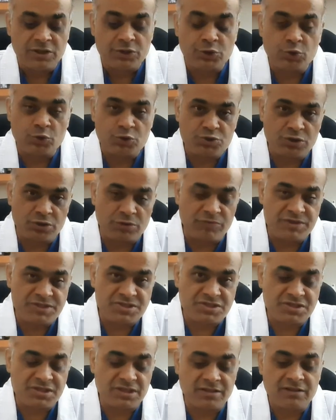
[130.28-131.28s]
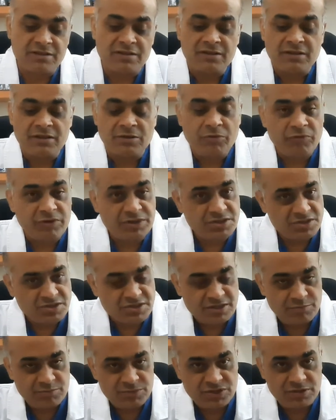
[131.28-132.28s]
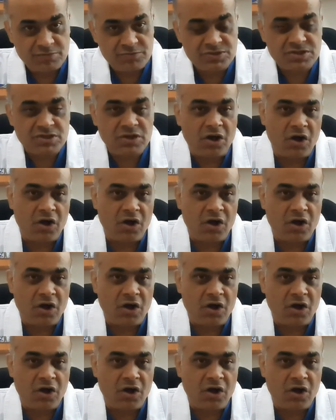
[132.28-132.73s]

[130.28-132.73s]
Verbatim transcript: Those who are visiting with the symptoms